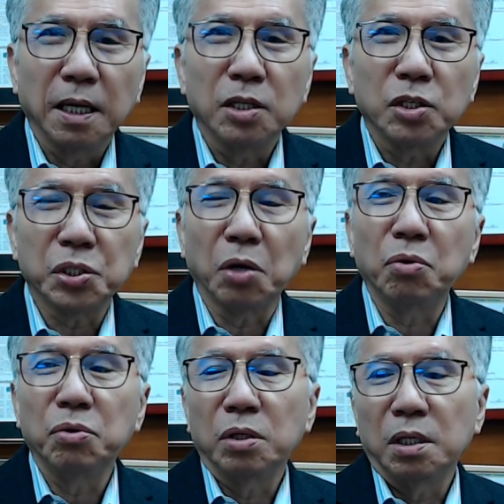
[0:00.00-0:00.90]

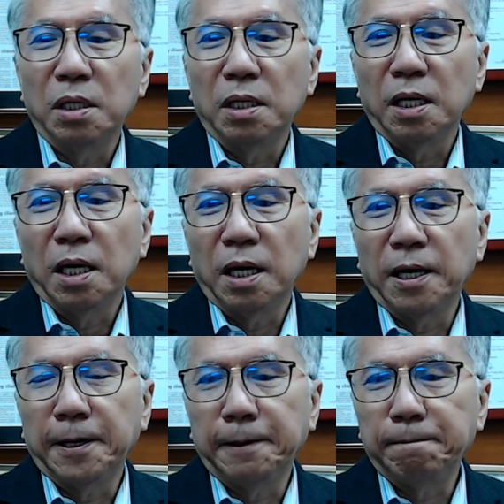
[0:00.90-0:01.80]
So,
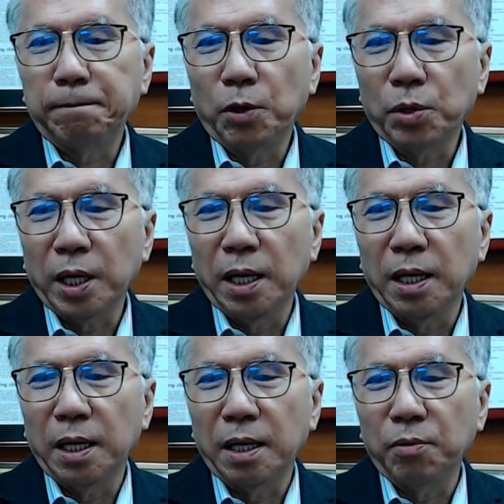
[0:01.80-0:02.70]
okay,
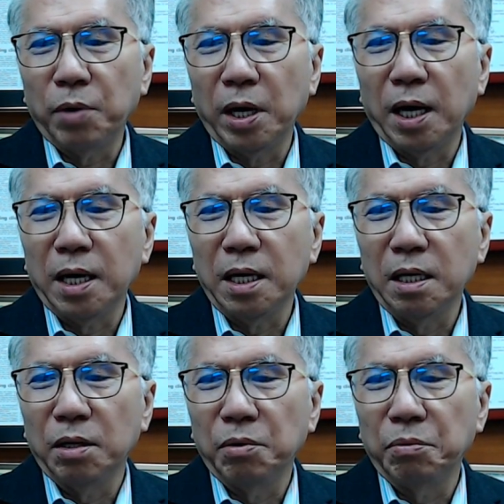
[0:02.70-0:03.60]
when I
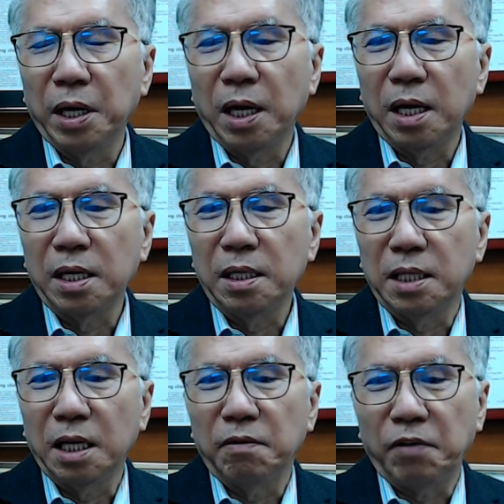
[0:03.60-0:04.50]

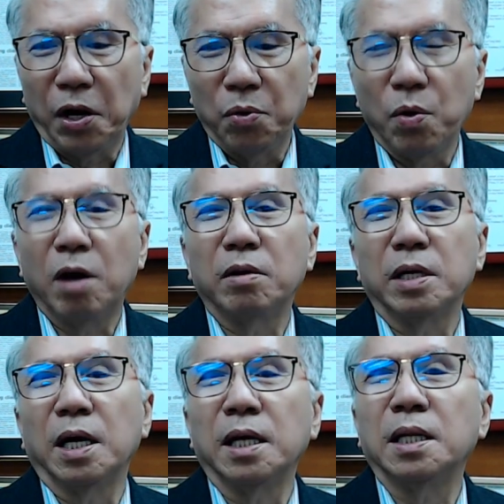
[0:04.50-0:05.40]
did very well
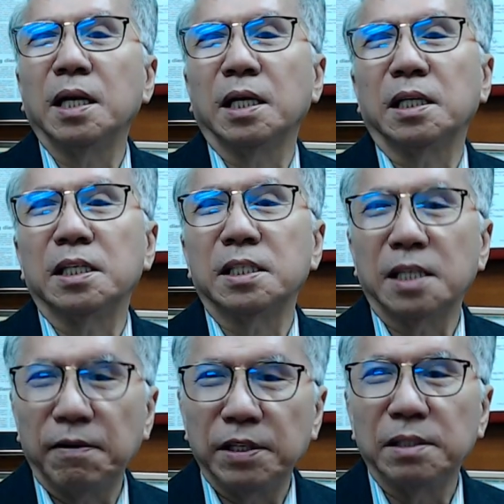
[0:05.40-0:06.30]
in
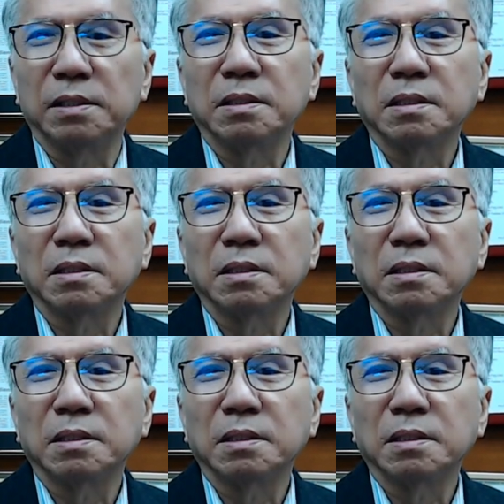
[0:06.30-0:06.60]
1987,